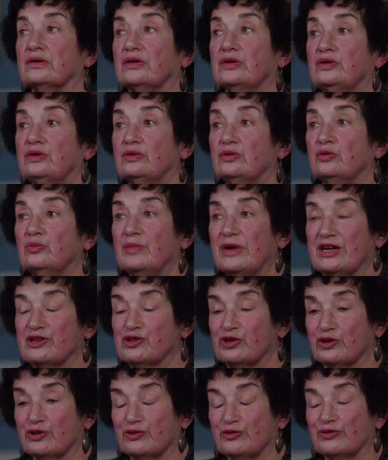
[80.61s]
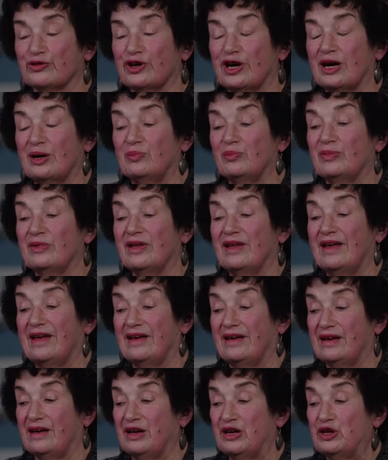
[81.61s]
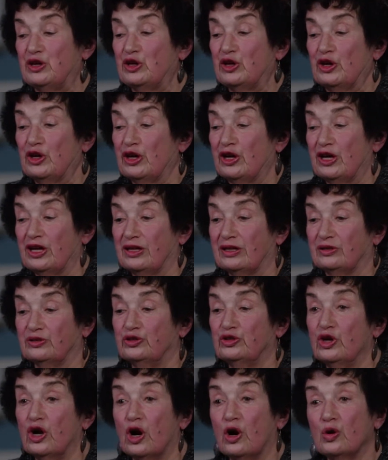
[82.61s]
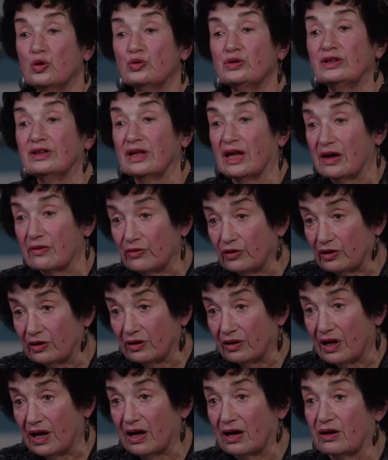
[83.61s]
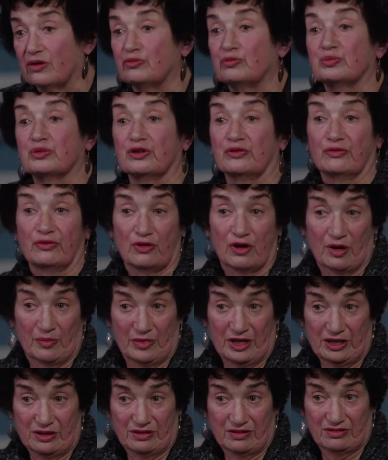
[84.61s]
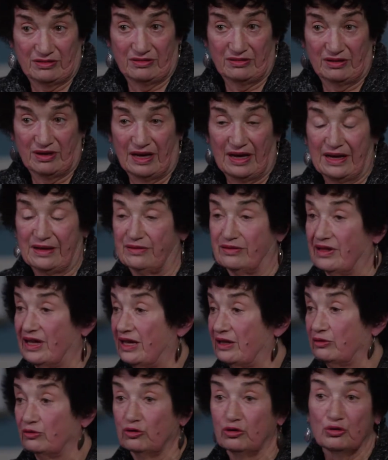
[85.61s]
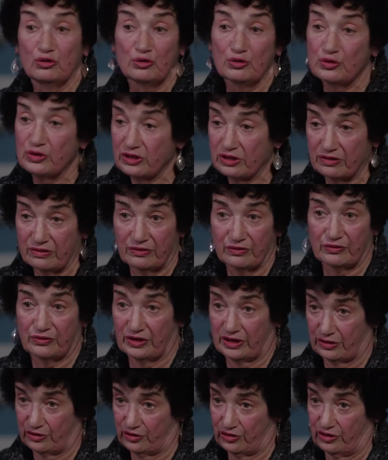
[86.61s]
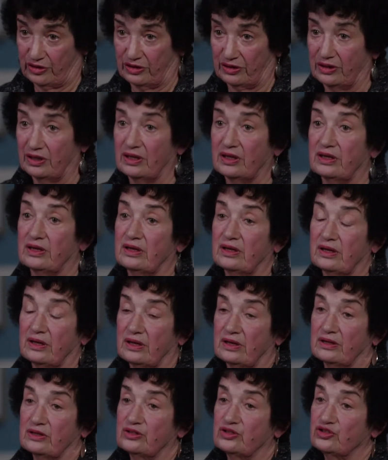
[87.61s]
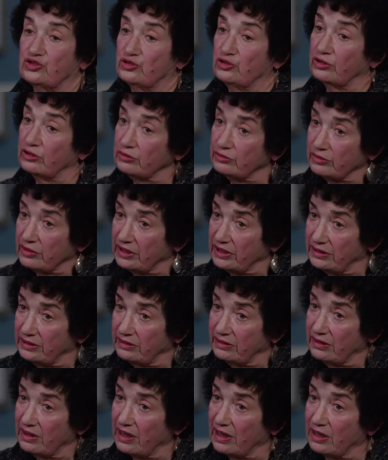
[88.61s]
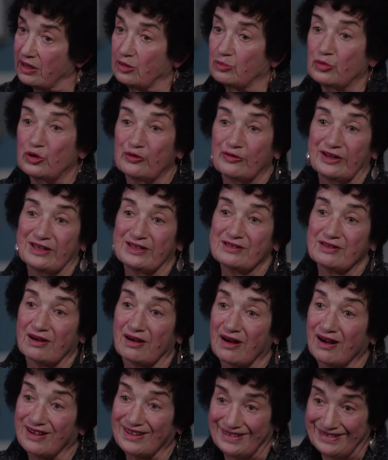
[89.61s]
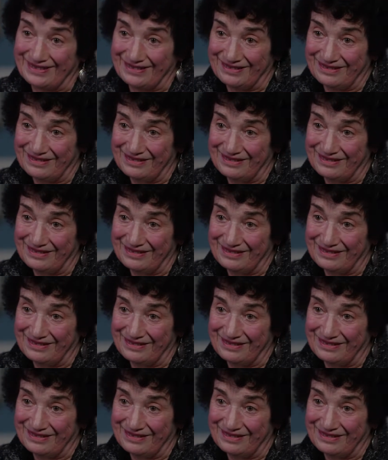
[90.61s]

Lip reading: you measure from a known level of performance and they lose function. Children are a moving target,